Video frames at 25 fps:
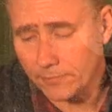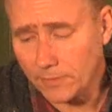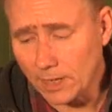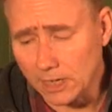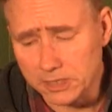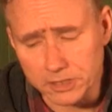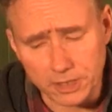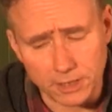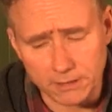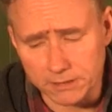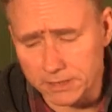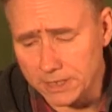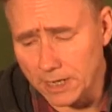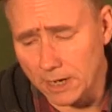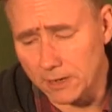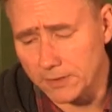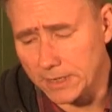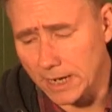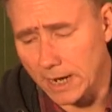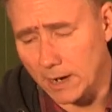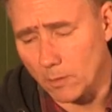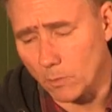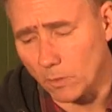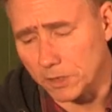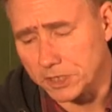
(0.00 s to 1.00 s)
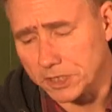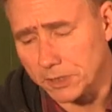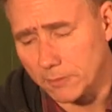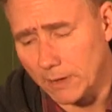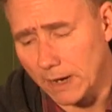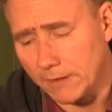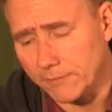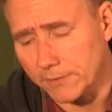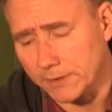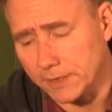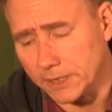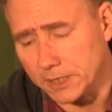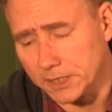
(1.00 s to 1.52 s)
So there's no doubt
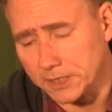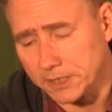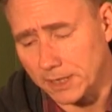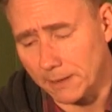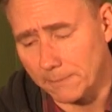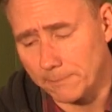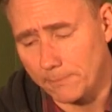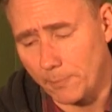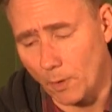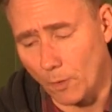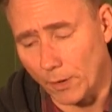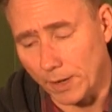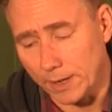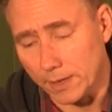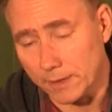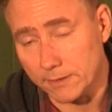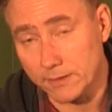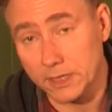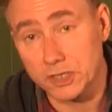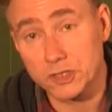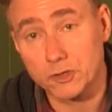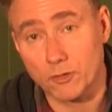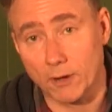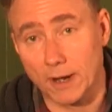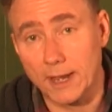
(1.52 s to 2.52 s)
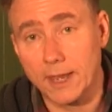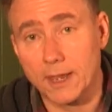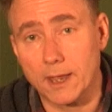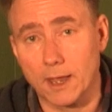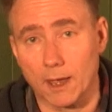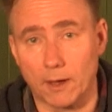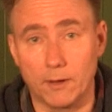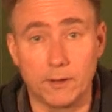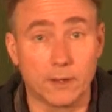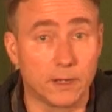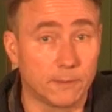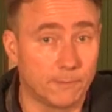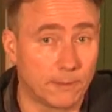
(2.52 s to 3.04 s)
whatsoever that at some point this
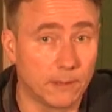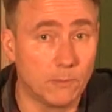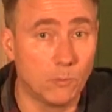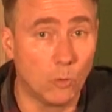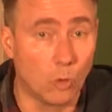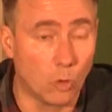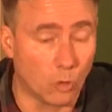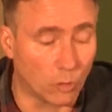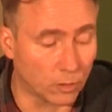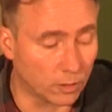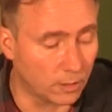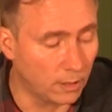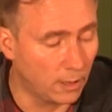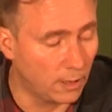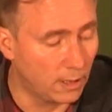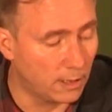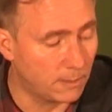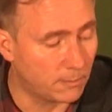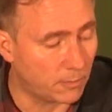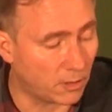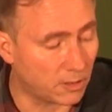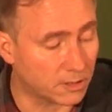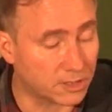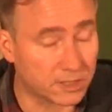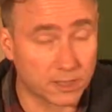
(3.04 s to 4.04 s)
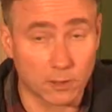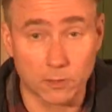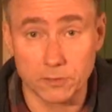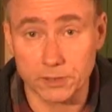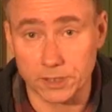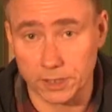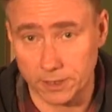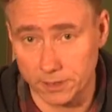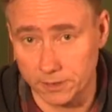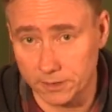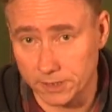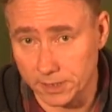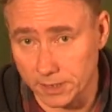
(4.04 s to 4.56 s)
greatcoat had been worn by a soldier
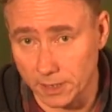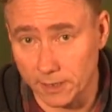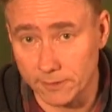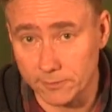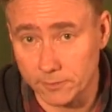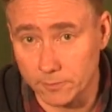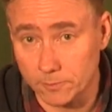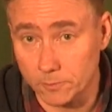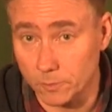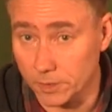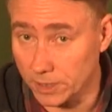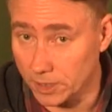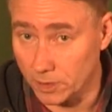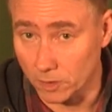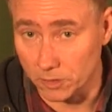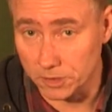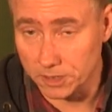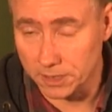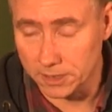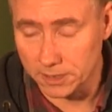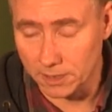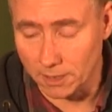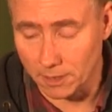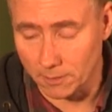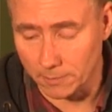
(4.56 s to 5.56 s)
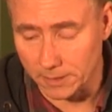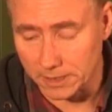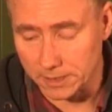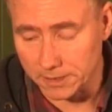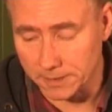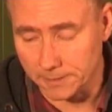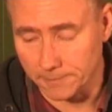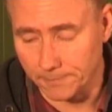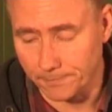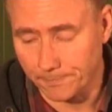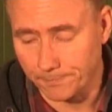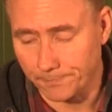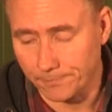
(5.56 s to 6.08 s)
who'd served with the Notts and Derbies.
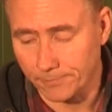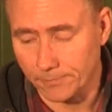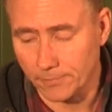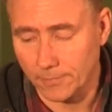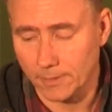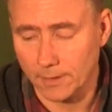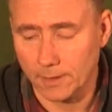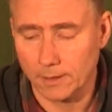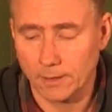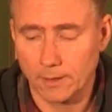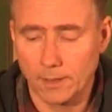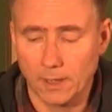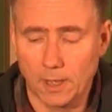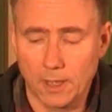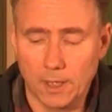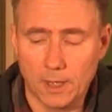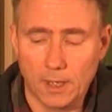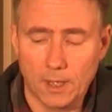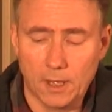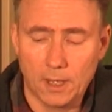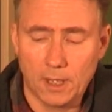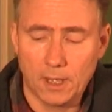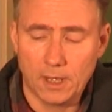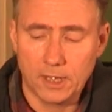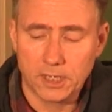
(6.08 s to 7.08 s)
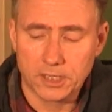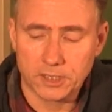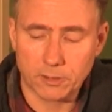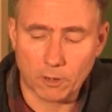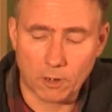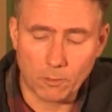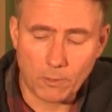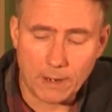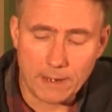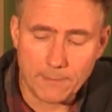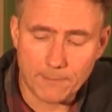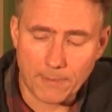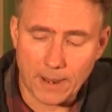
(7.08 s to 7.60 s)
So I
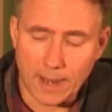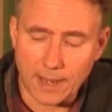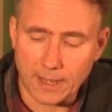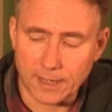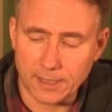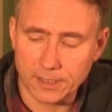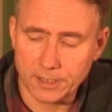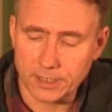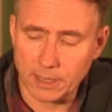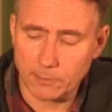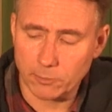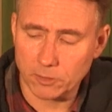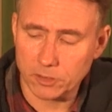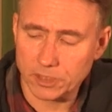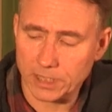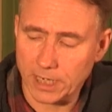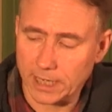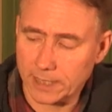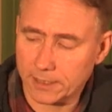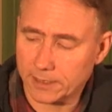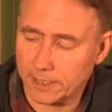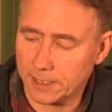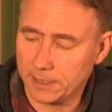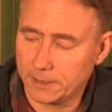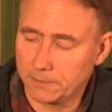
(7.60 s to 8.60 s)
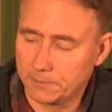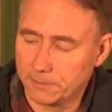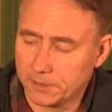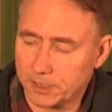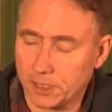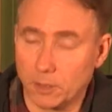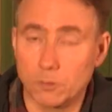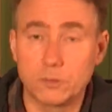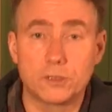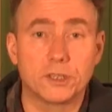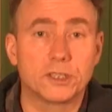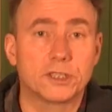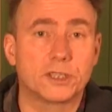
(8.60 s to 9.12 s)
went back and double-checked the
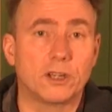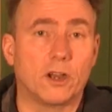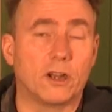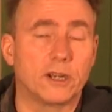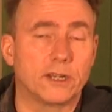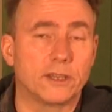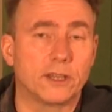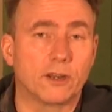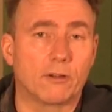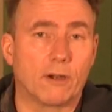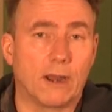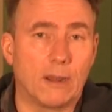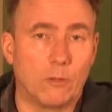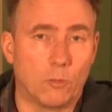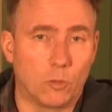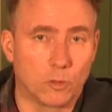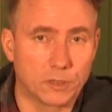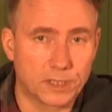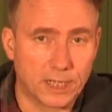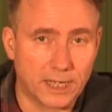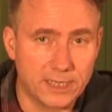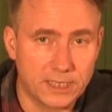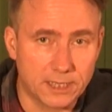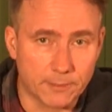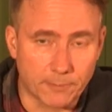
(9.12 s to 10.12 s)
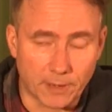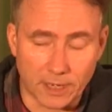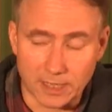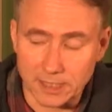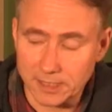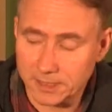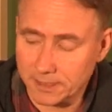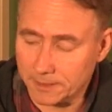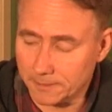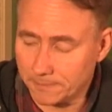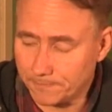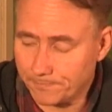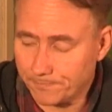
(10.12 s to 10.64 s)
soldiers died in the Great War
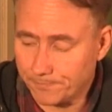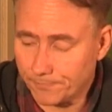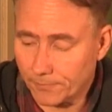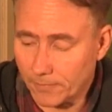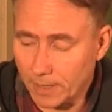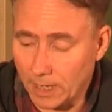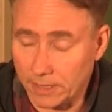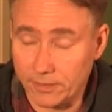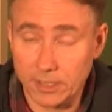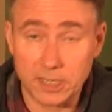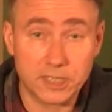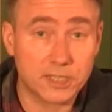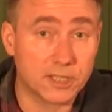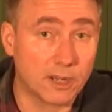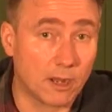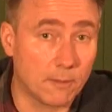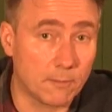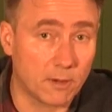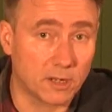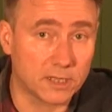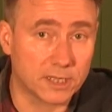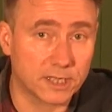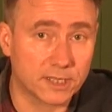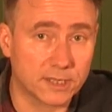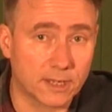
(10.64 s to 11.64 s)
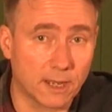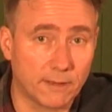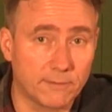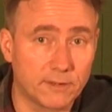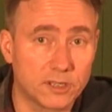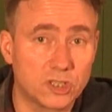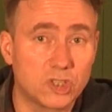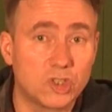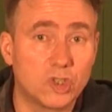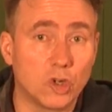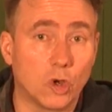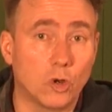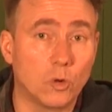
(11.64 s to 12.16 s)
database, and this time I
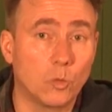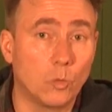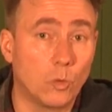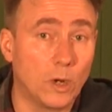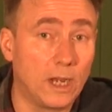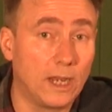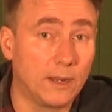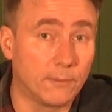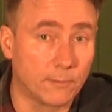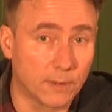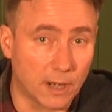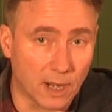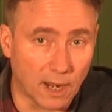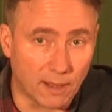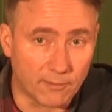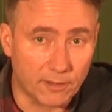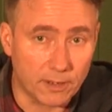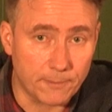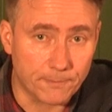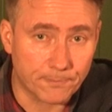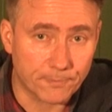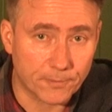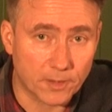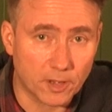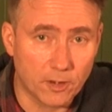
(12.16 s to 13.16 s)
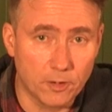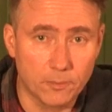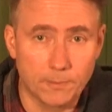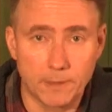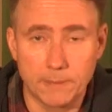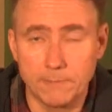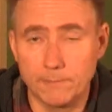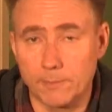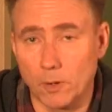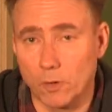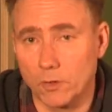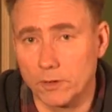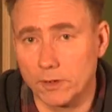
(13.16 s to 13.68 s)
discovered John William Glover, who'd been
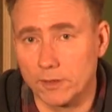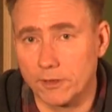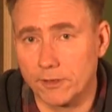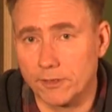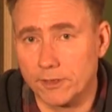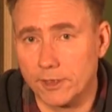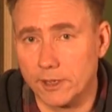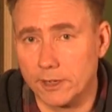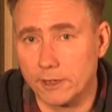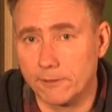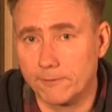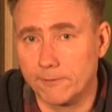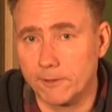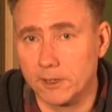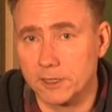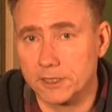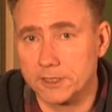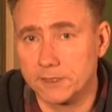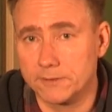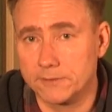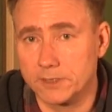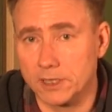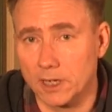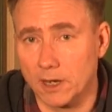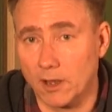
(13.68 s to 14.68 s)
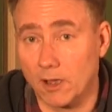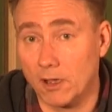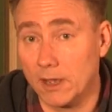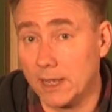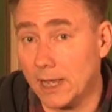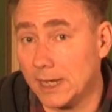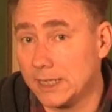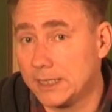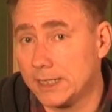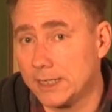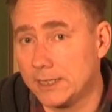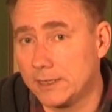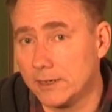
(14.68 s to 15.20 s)
born on the 31st of July
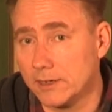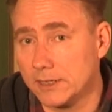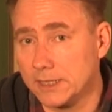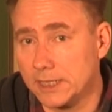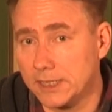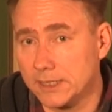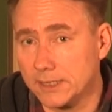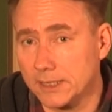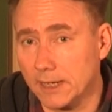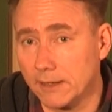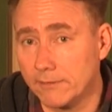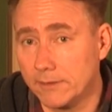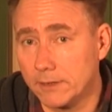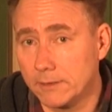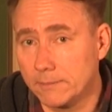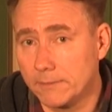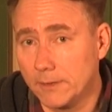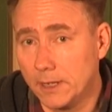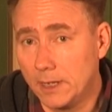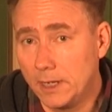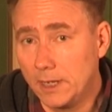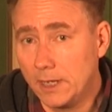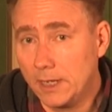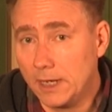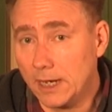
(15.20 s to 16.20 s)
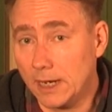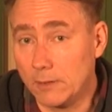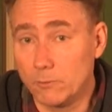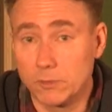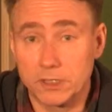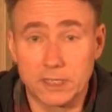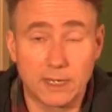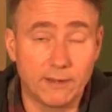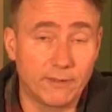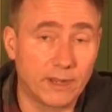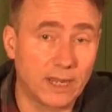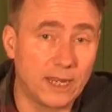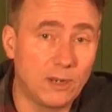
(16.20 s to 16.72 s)
1897 and was
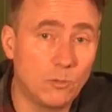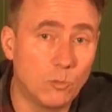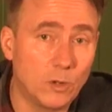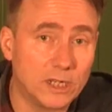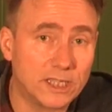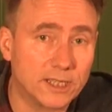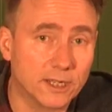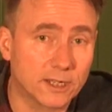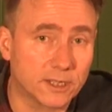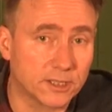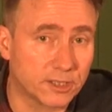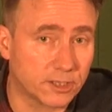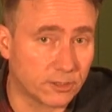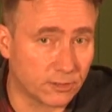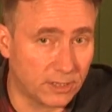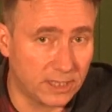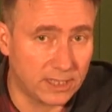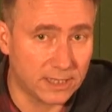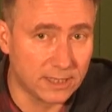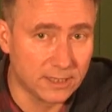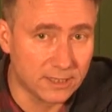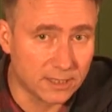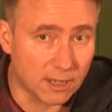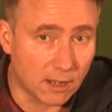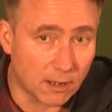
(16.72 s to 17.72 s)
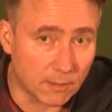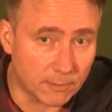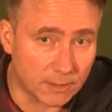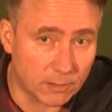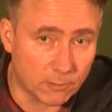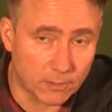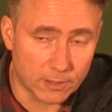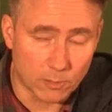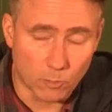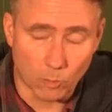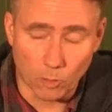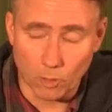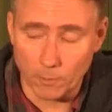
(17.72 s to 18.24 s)
living in Whitaker Street in Derby
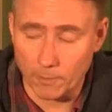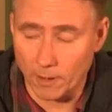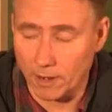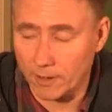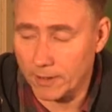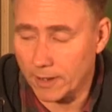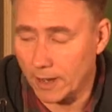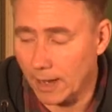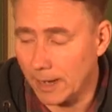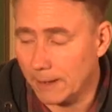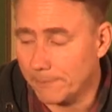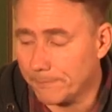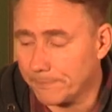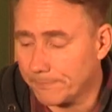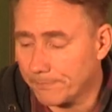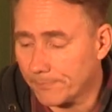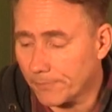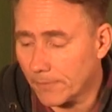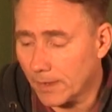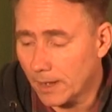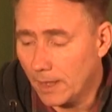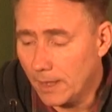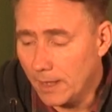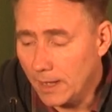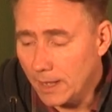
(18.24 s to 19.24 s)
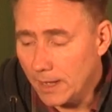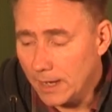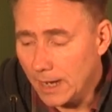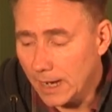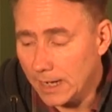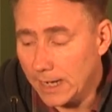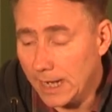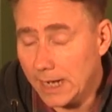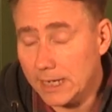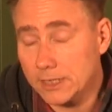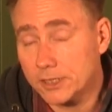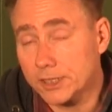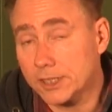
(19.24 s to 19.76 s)
when the war broke out. And
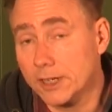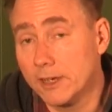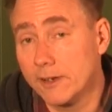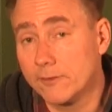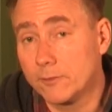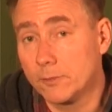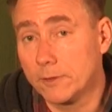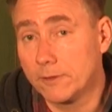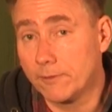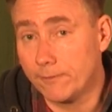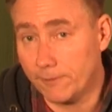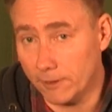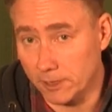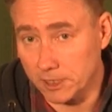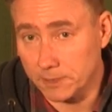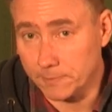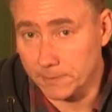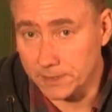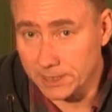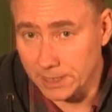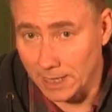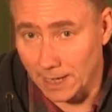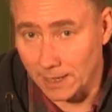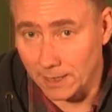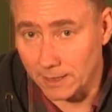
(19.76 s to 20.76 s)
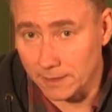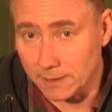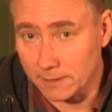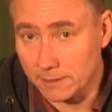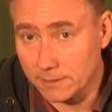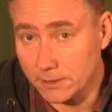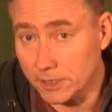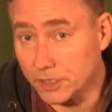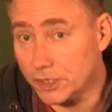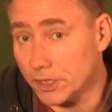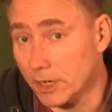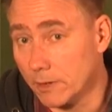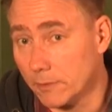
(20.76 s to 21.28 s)
he'd served with 1st Battalion,
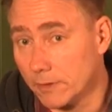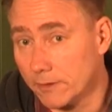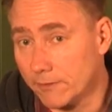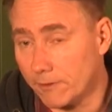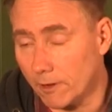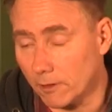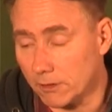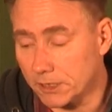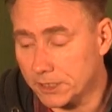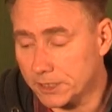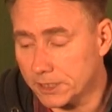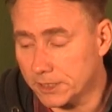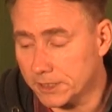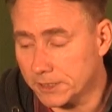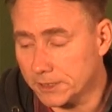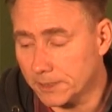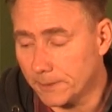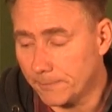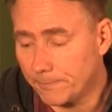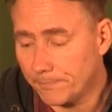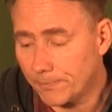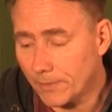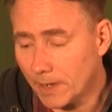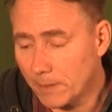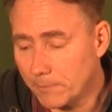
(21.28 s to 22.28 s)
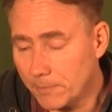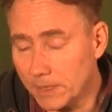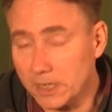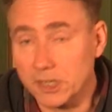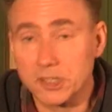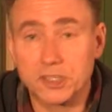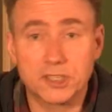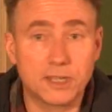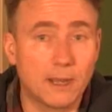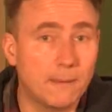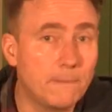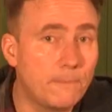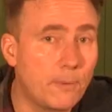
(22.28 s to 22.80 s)
the Sherwood Foresters, but at
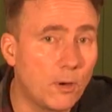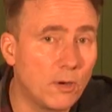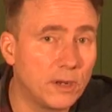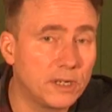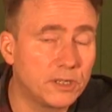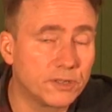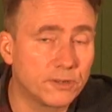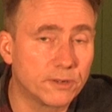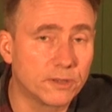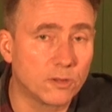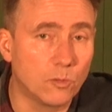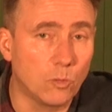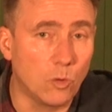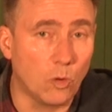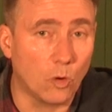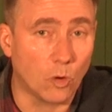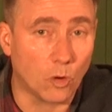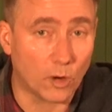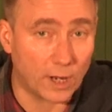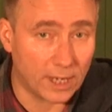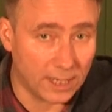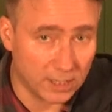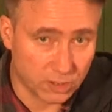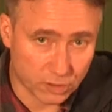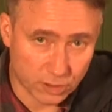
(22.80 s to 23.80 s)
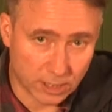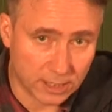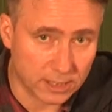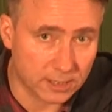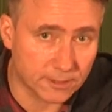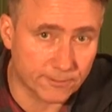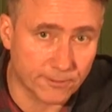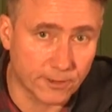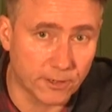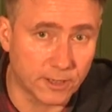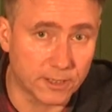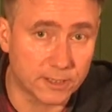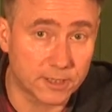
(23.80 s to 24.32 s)
some point during the war he
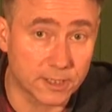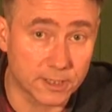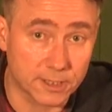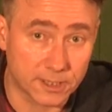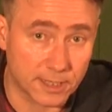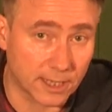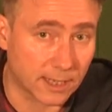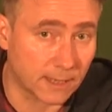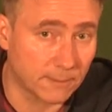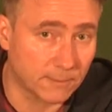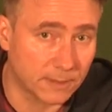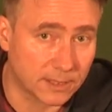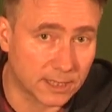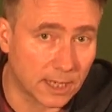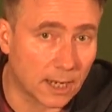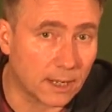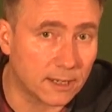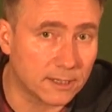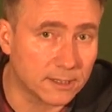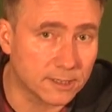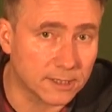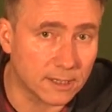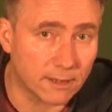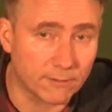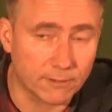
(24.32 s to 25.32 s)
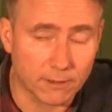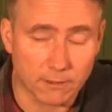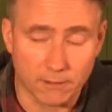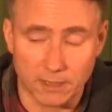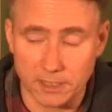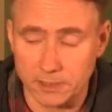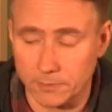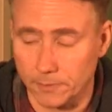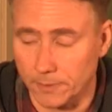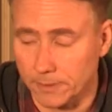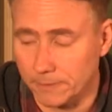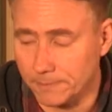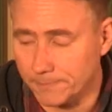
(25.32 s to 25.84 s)
transferred to 2nd Battalion Suffolk
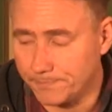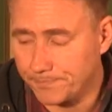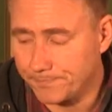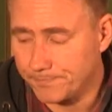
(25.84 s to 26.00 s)
Regiment.